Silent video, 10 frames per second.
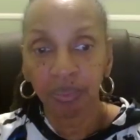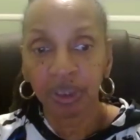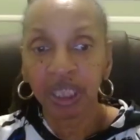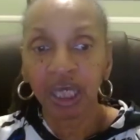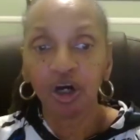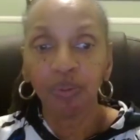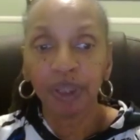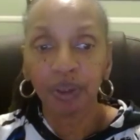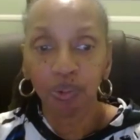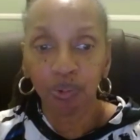but
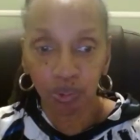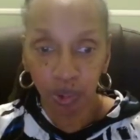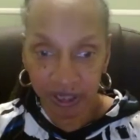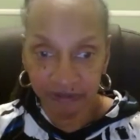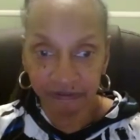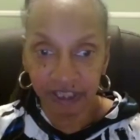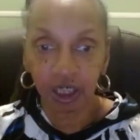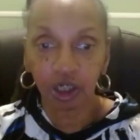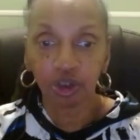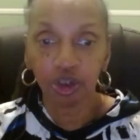Naomi
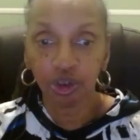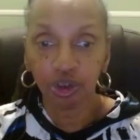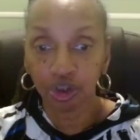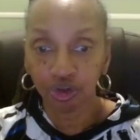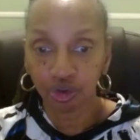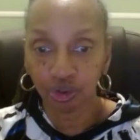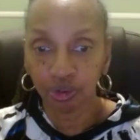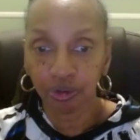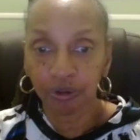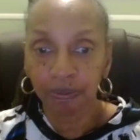Whitfield knew the
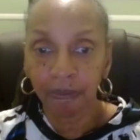truth.